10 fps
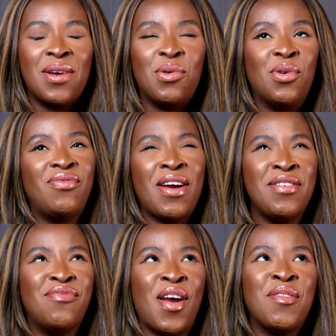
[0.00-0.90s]
Or
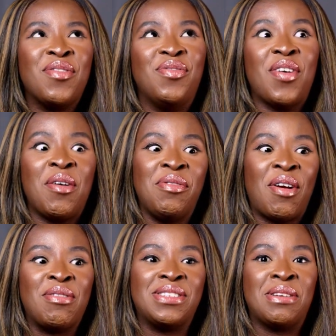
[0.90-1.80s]

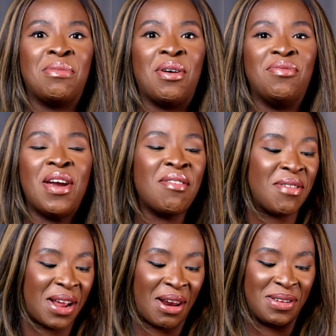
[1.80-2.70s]
very similar,
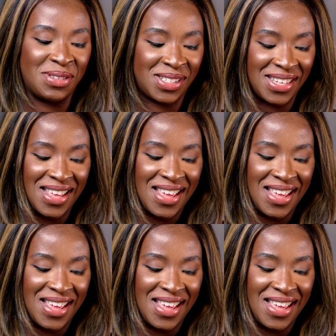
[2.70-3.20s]
very close,